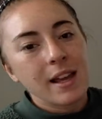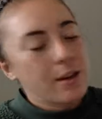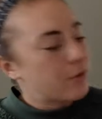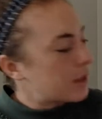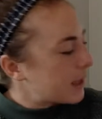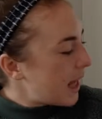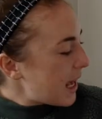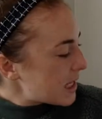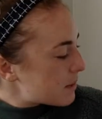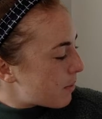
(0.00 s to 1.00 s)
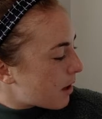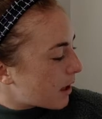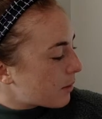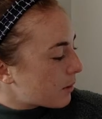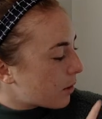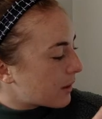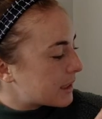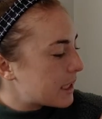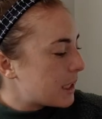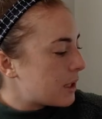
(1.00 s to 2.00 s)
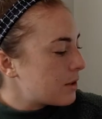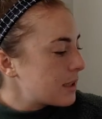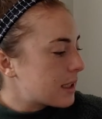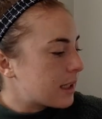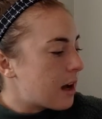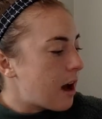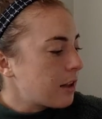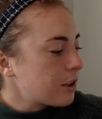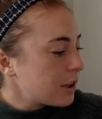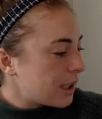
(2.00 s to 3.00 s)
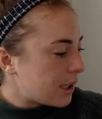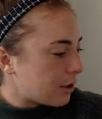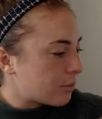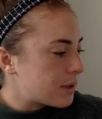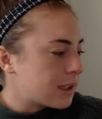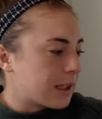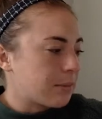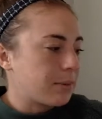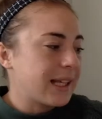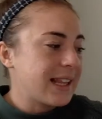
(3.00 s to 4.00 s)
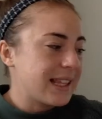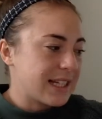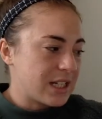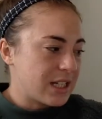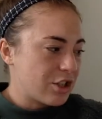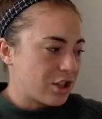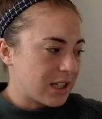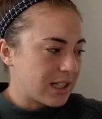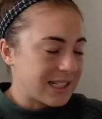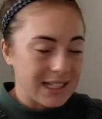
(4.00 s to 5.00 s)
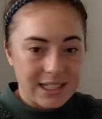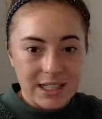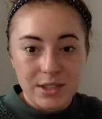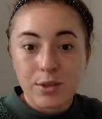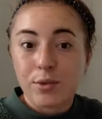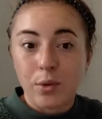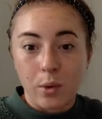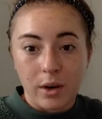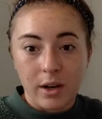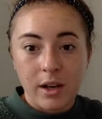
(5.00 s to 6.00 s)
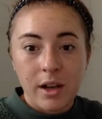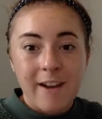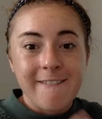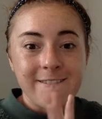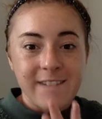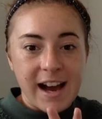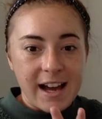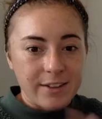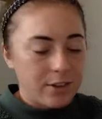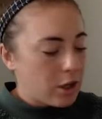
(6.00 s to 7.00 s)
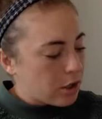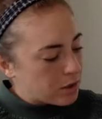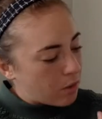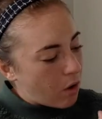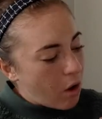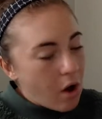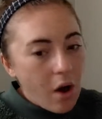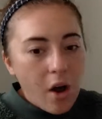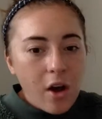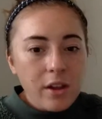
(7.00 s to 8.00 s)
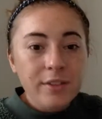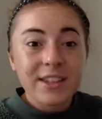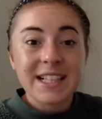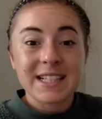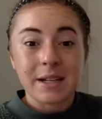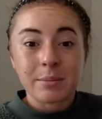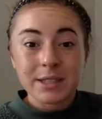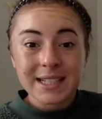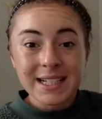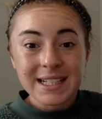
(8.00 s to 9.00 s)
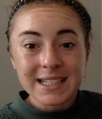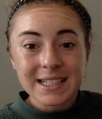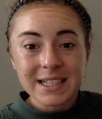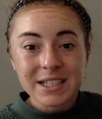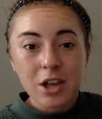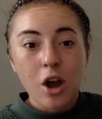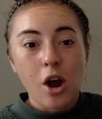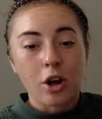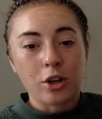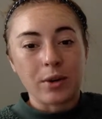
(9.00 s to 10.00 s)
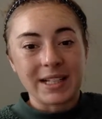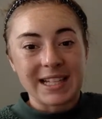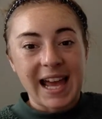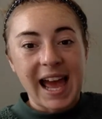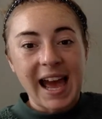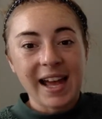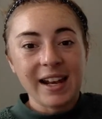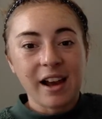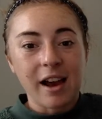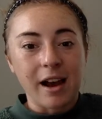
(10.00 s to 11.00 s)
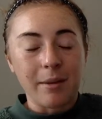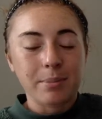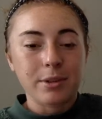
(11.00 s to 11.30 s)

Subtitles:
For the last part, we're going to use the colored cubes to complete the addition sentence for 5. So all of these number sentences are going to add up